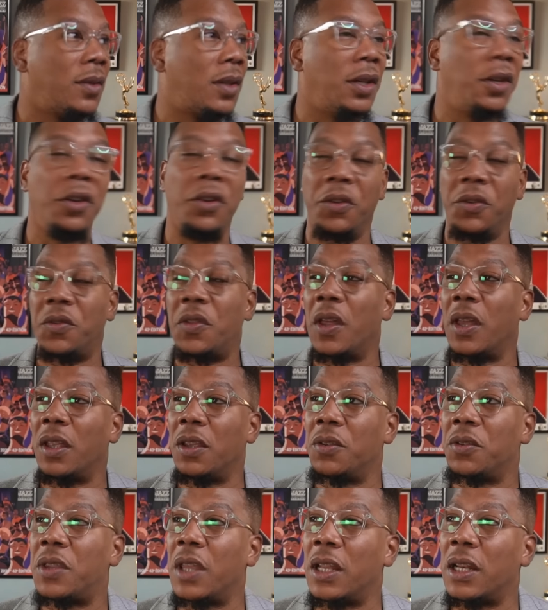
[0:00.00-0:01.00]
Because you
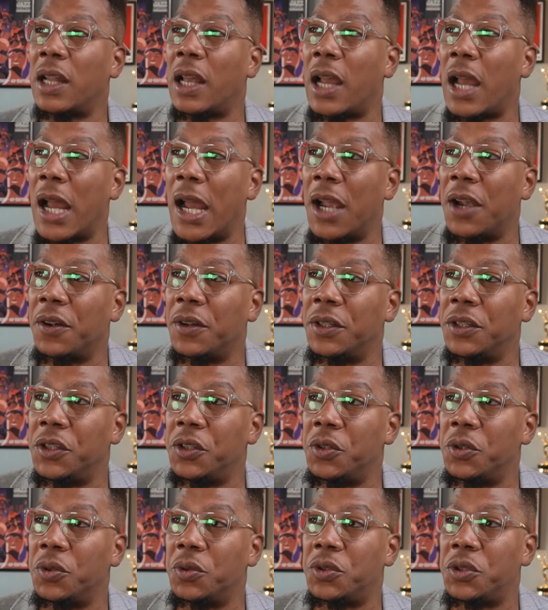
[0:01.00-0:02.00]
think they're hiring
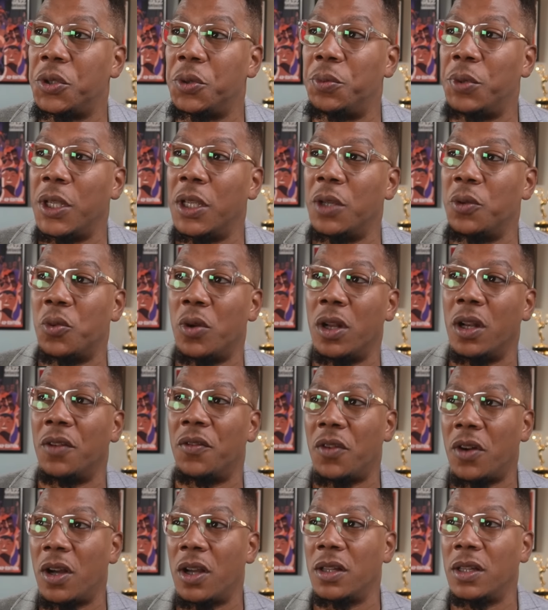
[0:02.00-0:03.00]
you to be one of
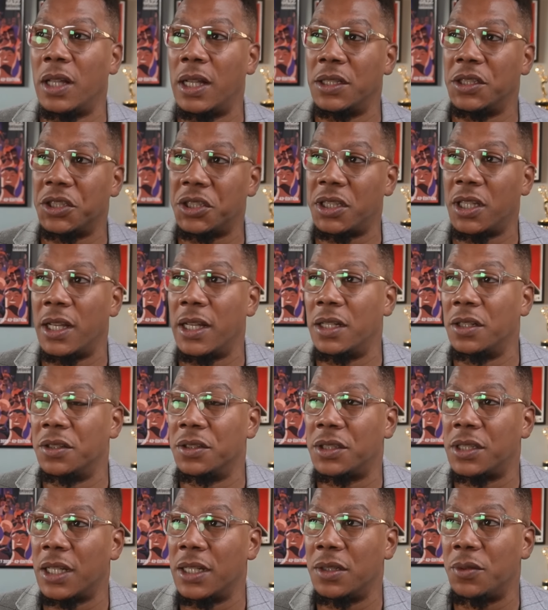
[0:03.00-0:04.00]
our
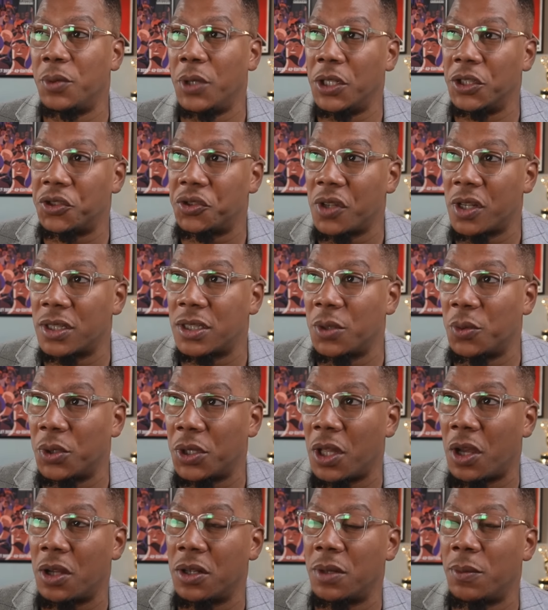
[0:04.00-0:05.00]
legislators and to be entrusted with
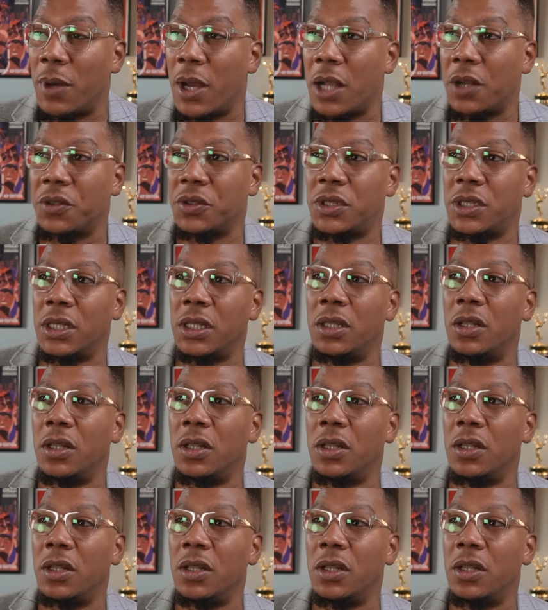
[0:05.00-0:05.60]
our democracy.